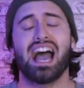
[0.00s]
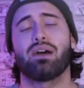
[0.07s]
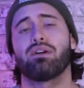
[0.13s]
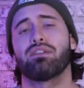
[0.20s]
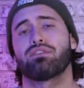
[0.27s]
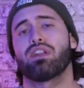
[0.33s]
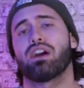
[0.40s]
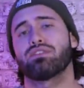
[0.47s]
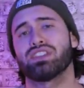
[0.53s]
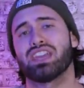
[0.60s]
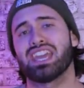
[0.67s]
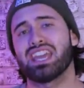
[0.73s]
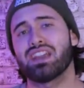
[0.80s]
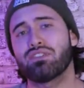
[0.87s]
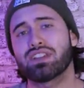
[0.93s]
However, after
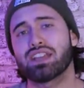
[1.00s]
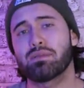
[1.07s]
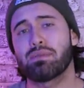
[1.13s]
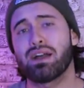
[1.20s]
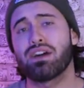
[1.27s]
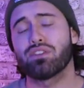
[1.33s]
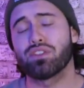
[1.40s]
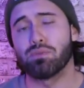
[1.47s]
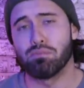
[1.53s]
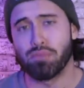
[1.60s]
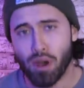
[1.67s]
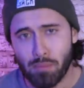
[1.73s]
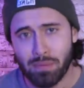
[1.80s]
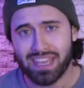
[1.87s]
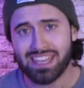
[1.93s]
hearing about the
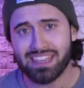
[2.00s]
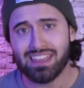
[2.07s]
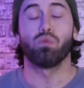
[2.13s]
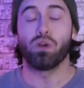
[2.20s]
bombing,